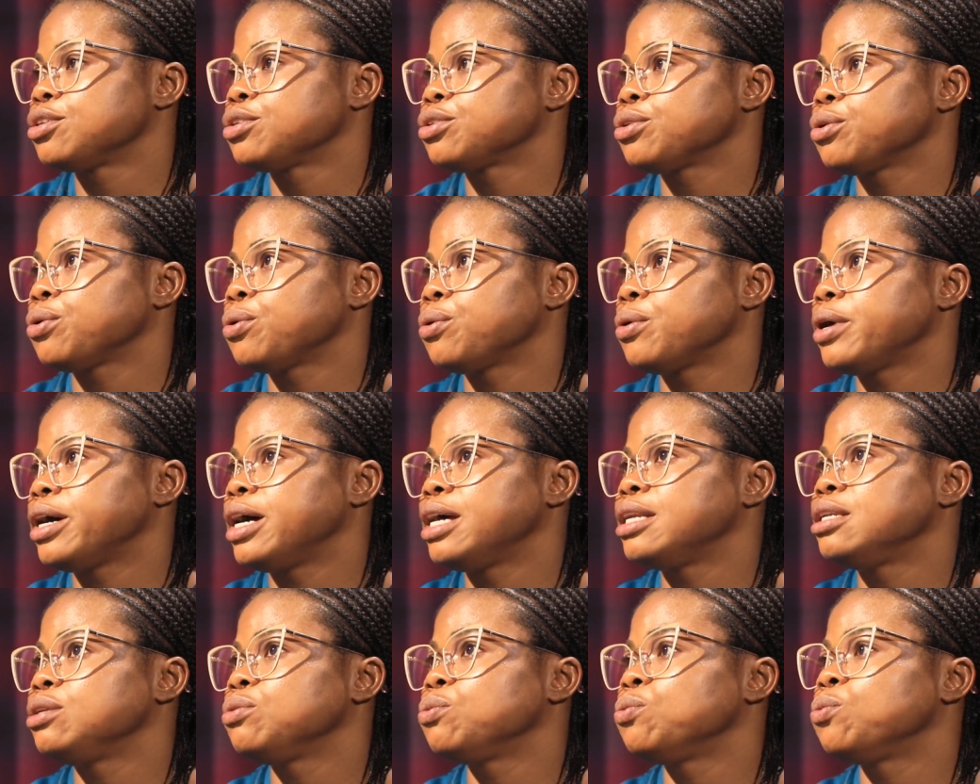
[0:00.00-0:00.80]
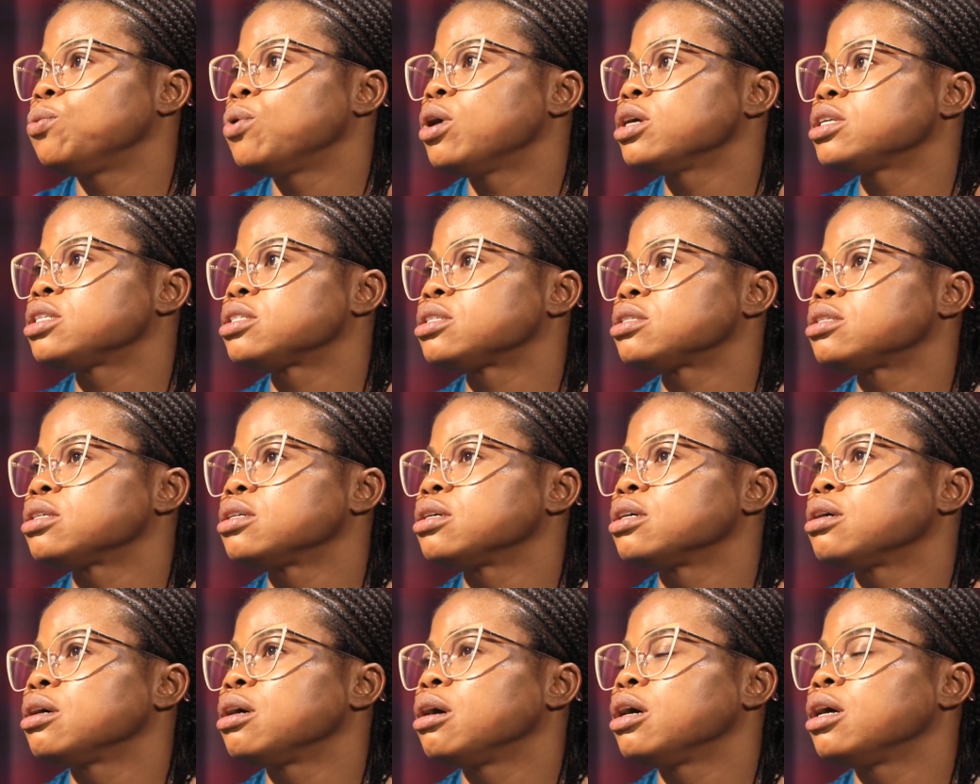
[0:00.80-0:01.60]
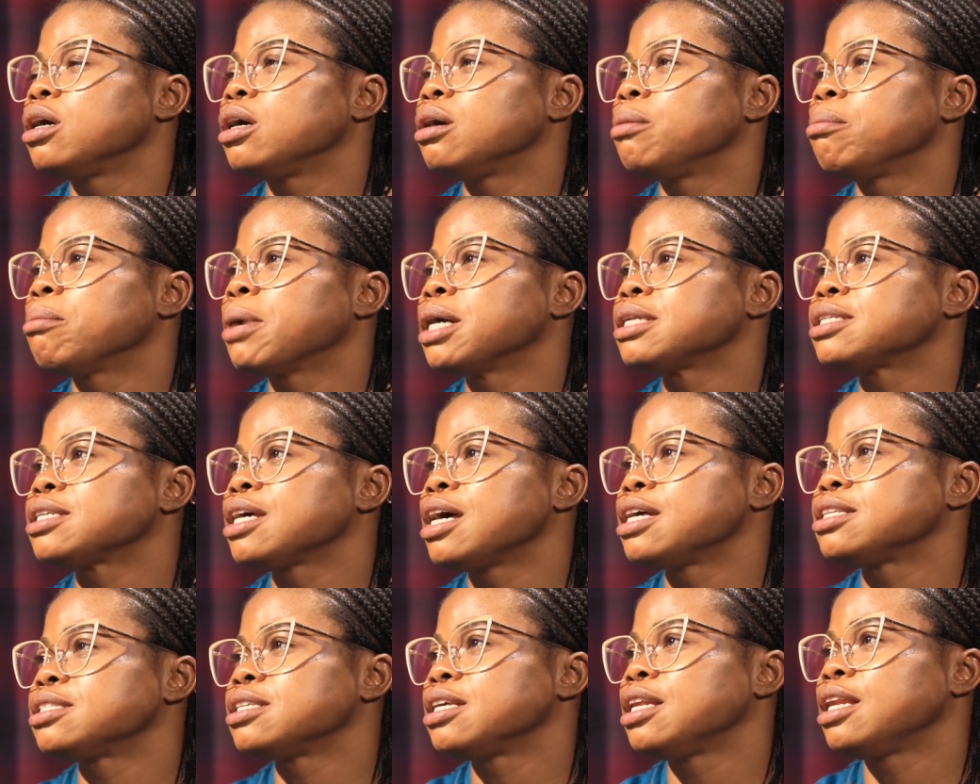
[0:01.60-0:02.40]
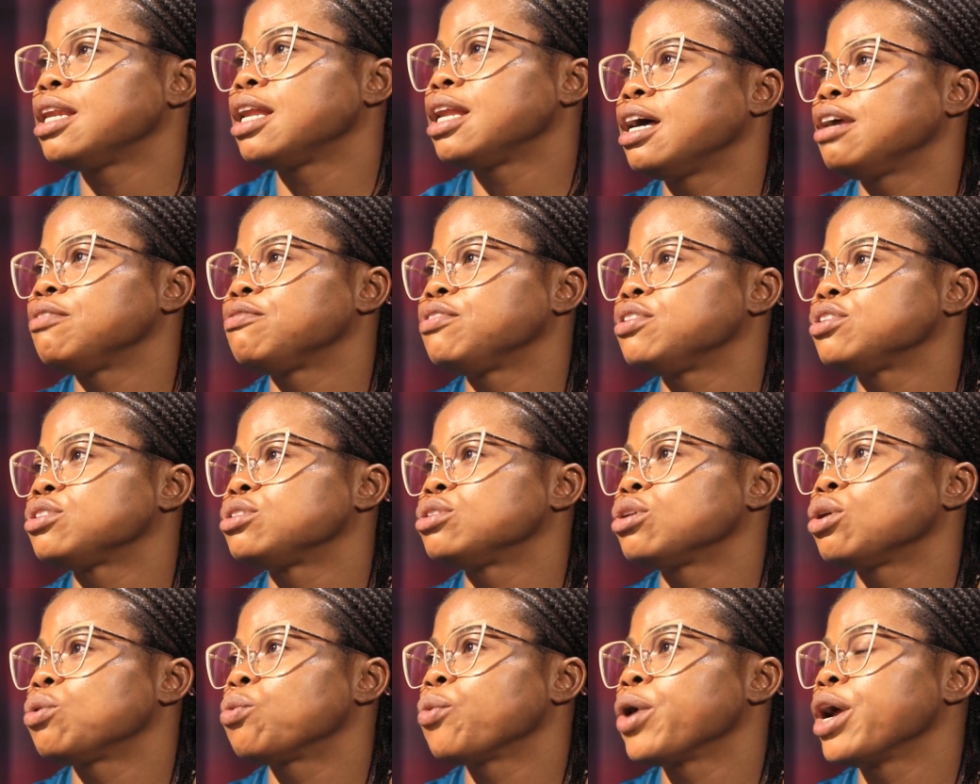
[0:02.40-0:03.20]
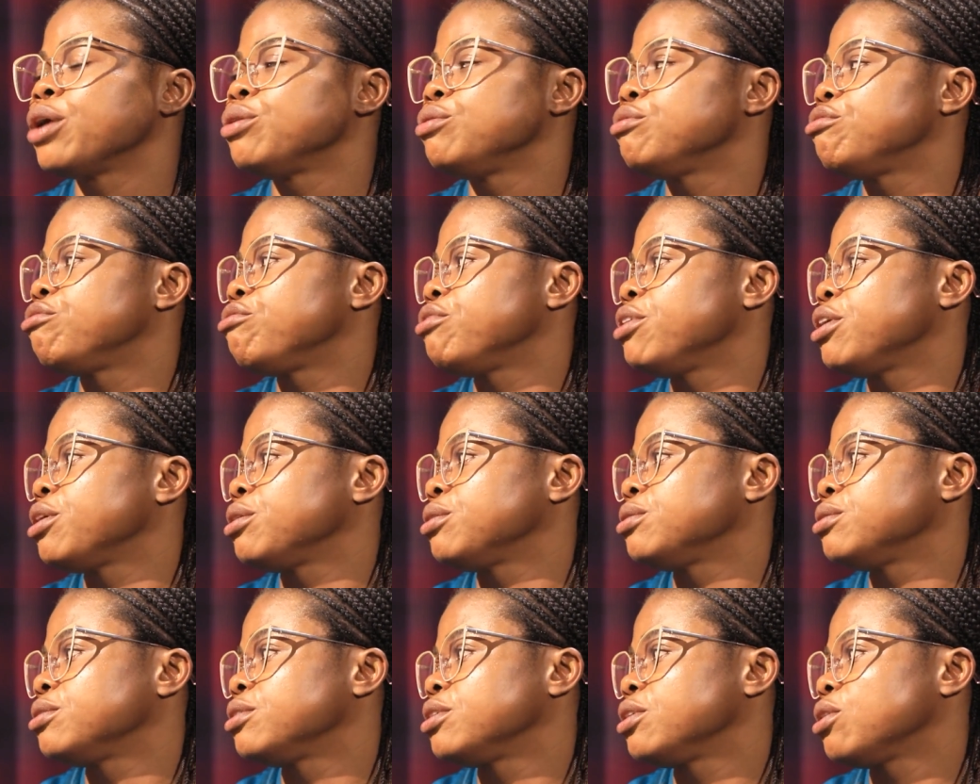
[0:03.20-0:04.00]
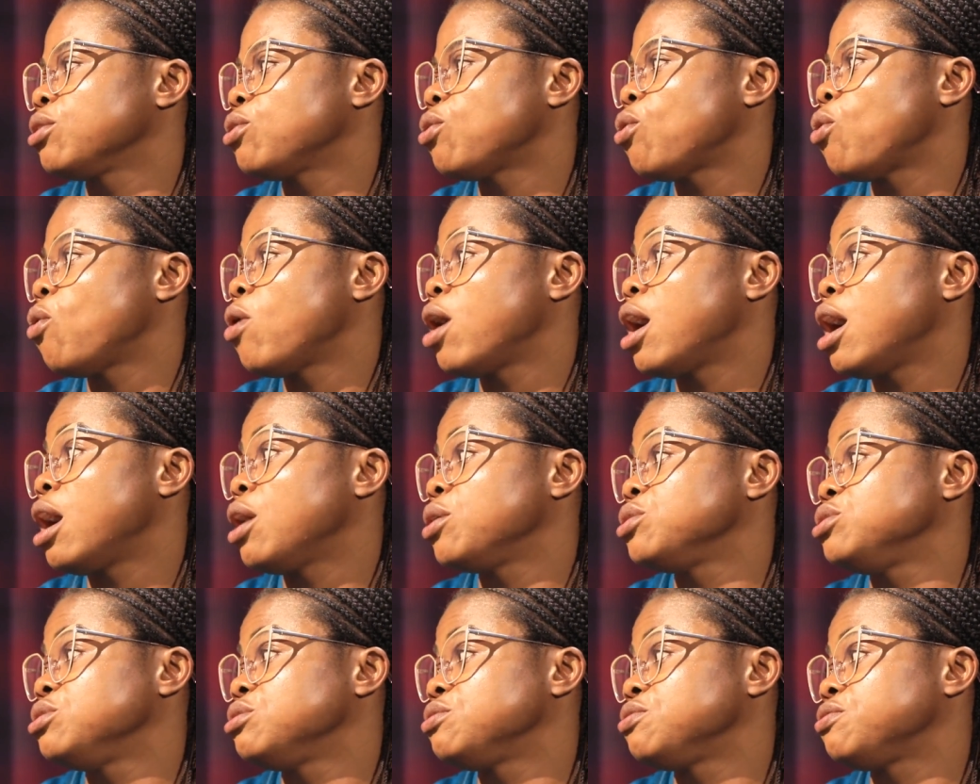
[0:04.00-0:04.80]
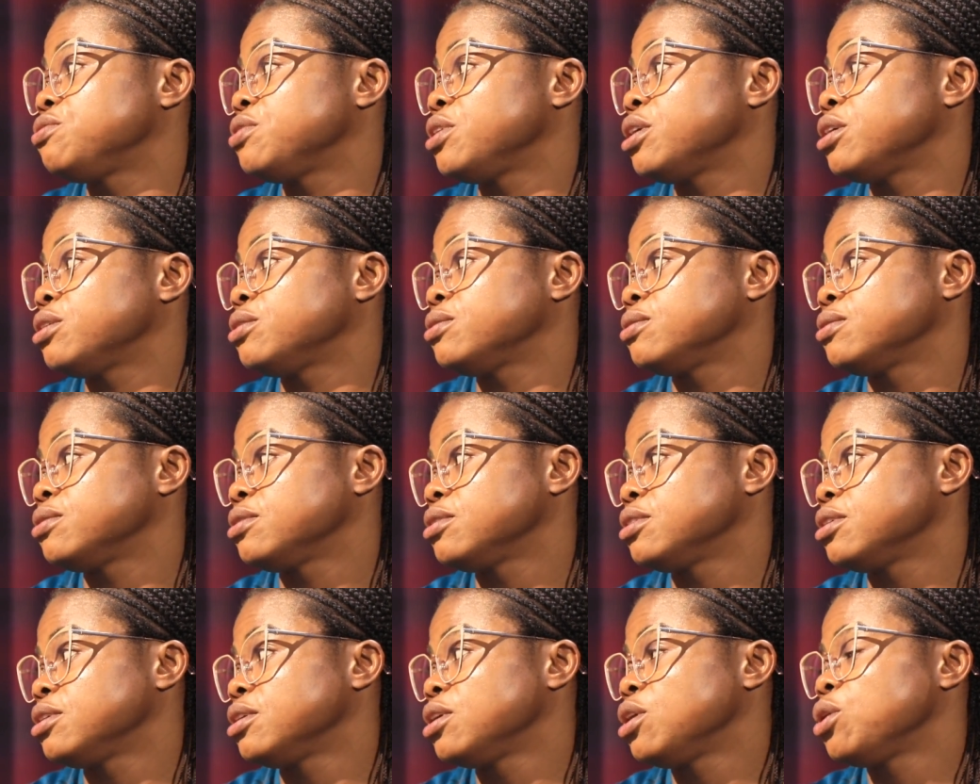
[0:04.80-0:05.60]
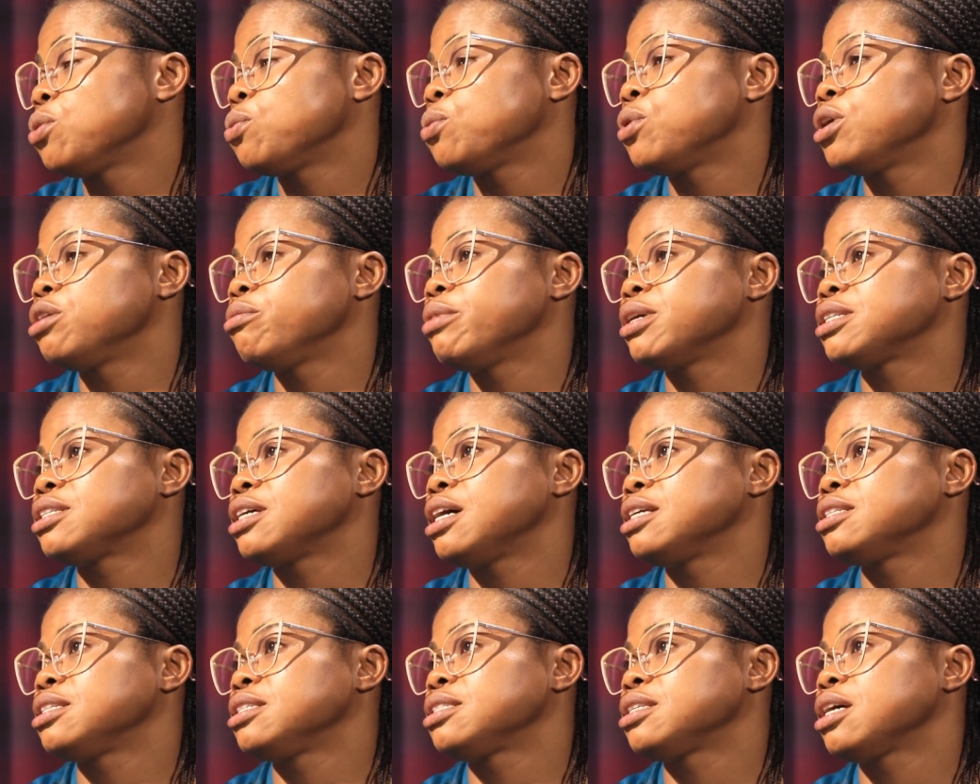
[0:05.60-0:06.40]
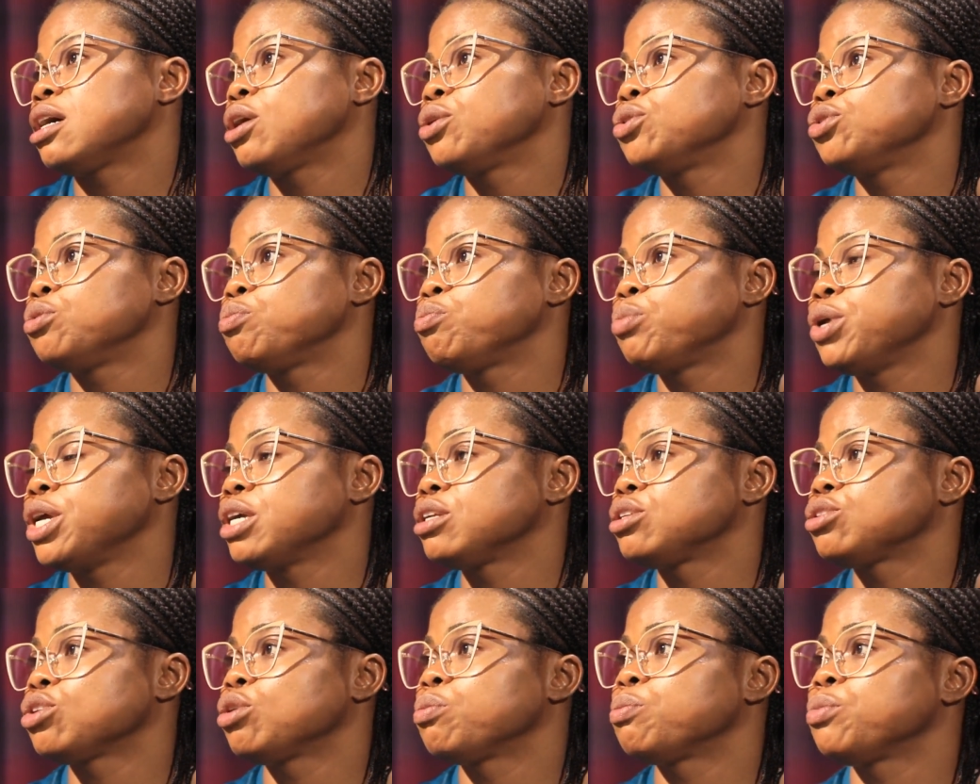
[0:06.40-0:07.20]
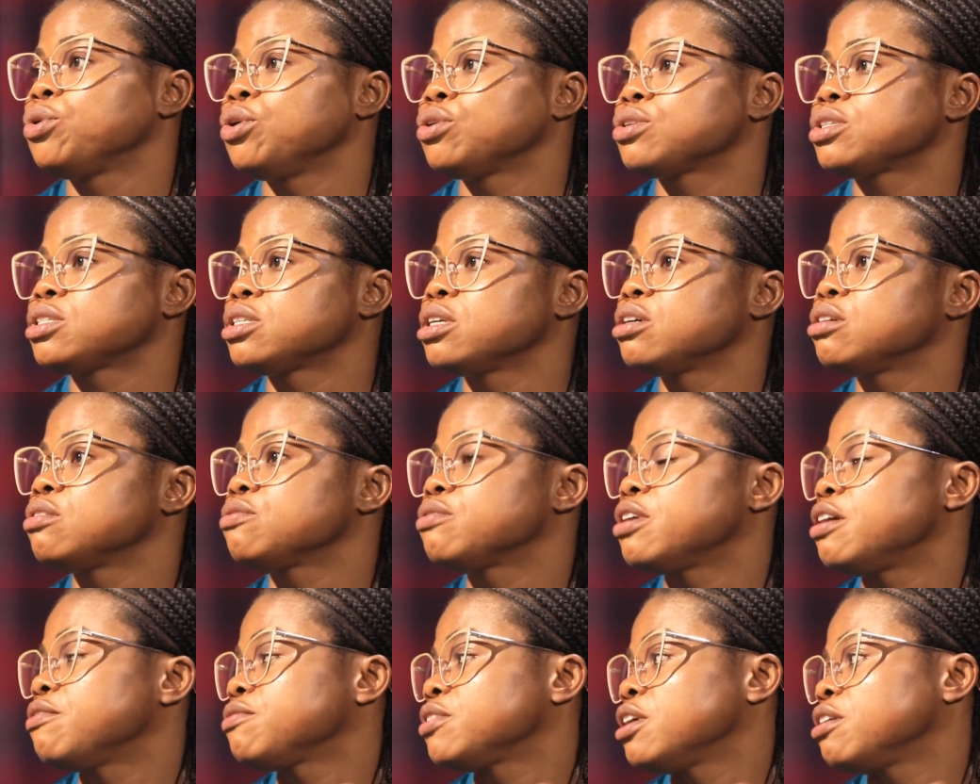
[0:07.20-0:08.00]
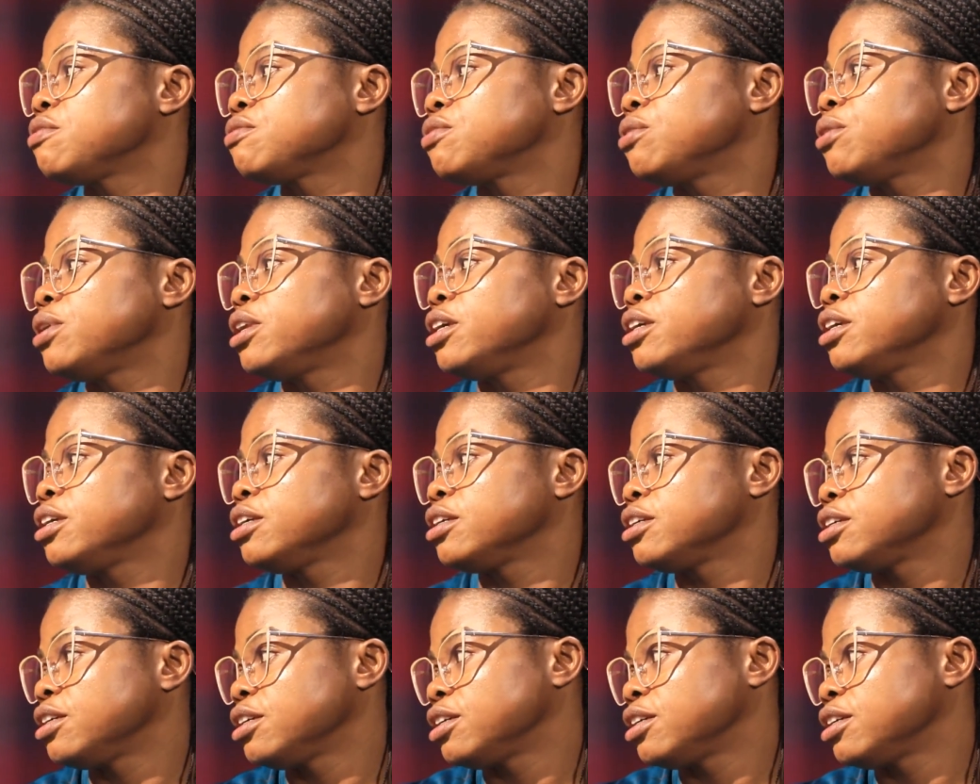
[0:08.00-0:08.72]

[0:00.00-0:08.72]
So, and what matters life is not where you fell or how you fell. What matters is how you picked up yourself after falling.